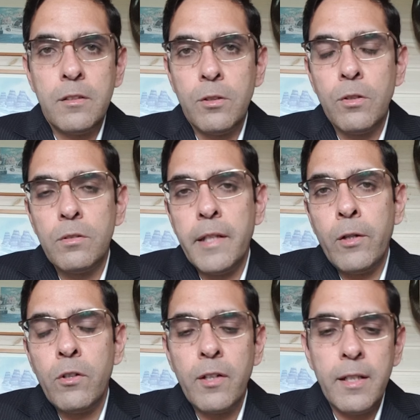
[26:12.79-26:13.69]
so they
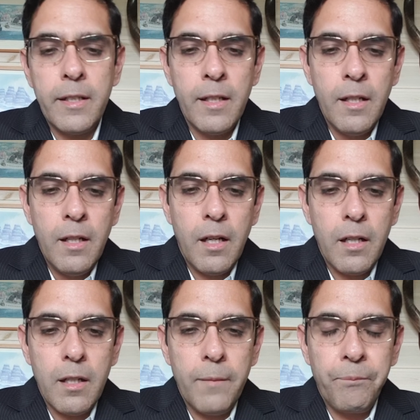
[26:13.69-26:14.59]
don't really
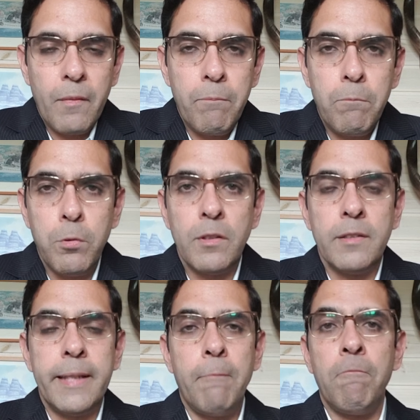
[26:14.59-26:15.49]
uh, put the
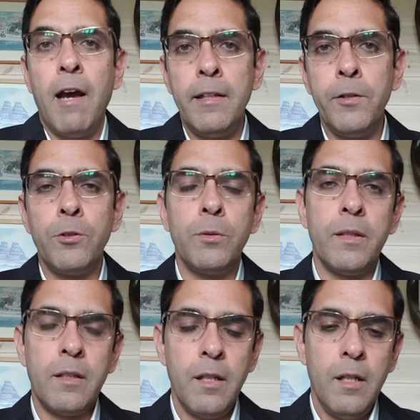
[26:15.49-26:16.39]
same value to it.